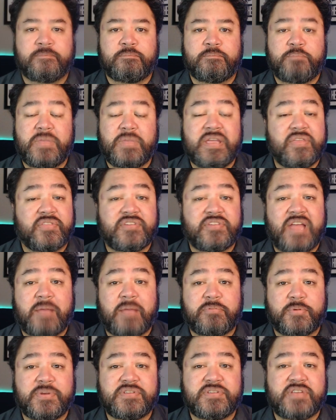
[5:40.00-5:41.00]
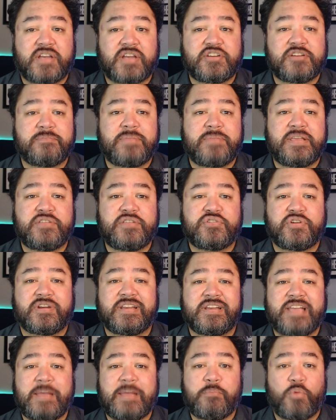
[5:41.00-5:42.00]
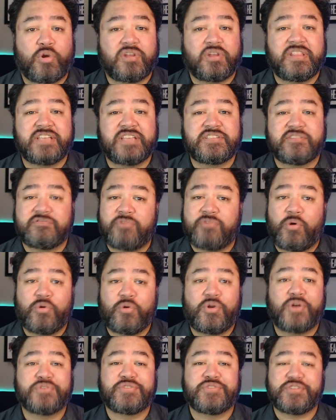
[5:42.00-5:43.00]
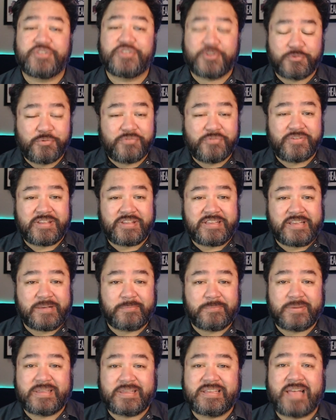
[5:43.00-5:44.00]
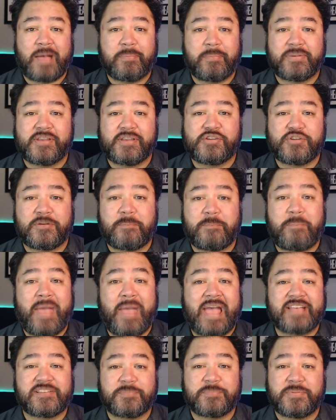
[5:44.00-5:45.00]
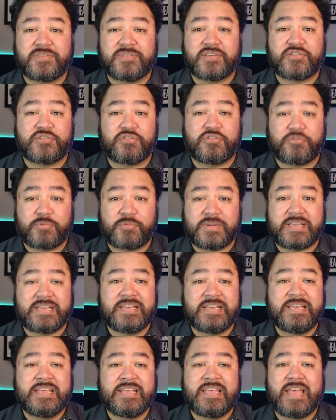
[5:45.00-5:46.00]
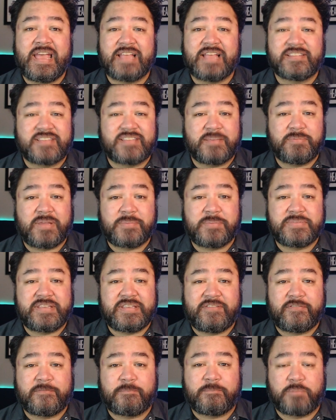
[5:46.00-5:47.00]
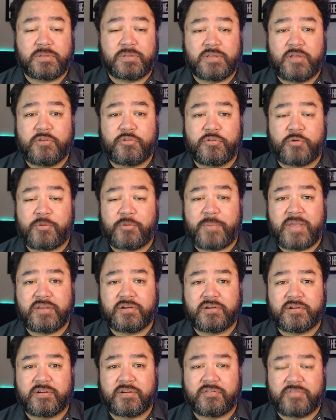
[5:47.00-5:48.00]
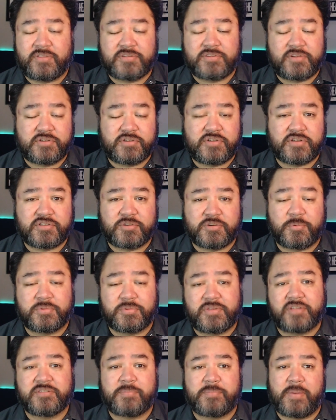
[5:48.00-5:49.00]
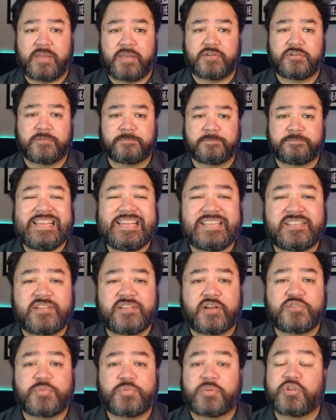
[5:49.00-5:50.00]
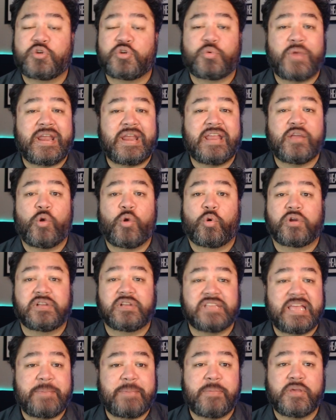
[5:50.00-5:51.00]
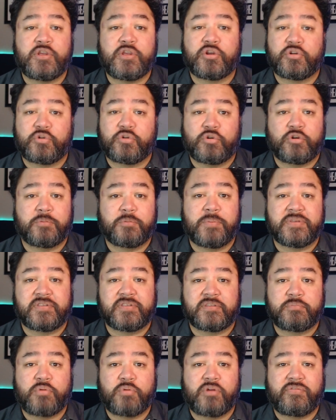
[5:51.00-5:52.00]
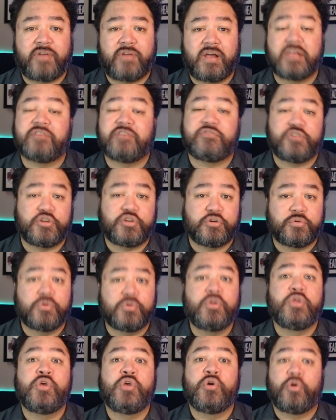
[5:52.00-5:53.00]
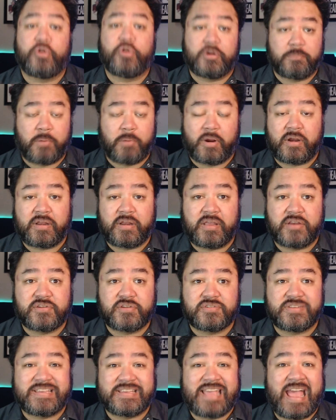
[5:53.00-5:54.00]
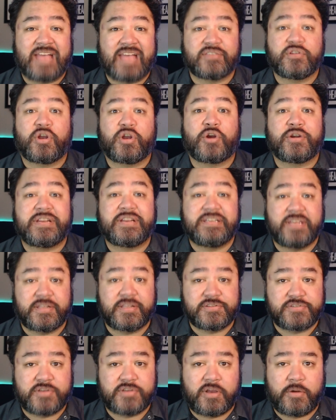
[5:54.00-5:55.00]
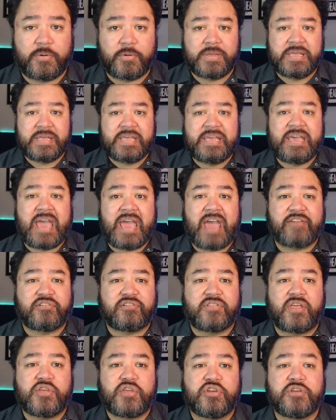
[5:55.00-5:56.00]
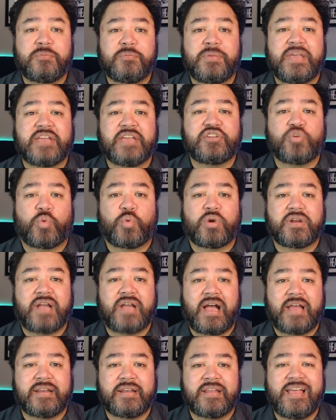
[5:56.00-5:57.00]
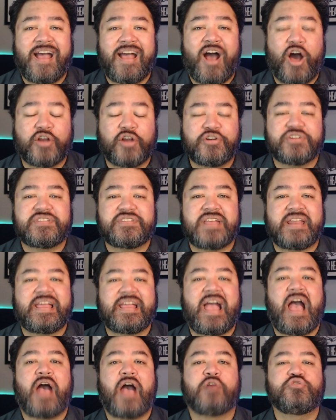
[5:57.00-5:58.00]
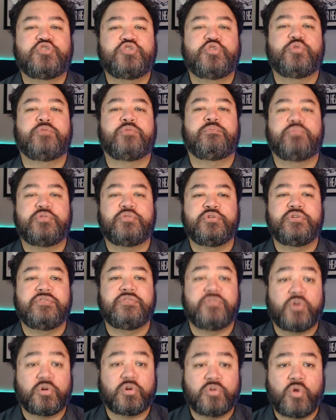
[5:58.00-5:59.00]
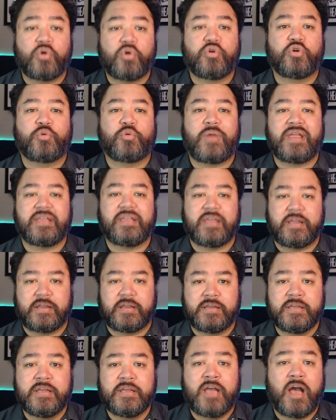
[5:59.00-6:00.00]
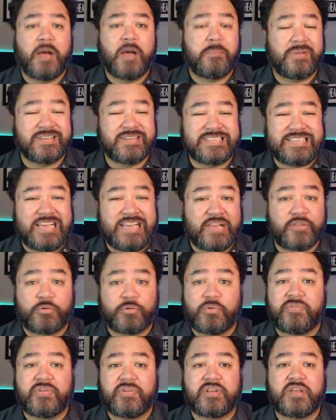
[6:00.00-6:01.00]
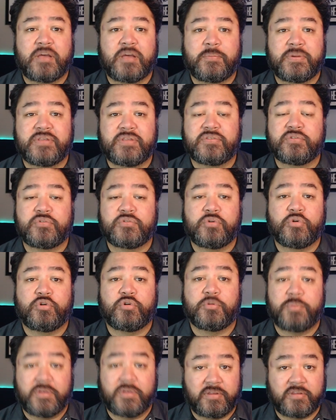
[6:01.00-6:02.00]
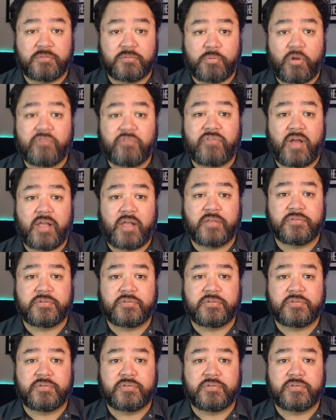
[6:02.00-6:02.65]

Being in the top three section means you're going to get more clicks and phone calls than the roofing company competition past position three and sometimes even below the remainder of the search engine results page. It starts with creating or claiming your Google business profile if you or your marketing agency hasn't already done so. After that, you can begin to work on understanding how to improve your local ranking amongst the other roofing companies' Google business profiles.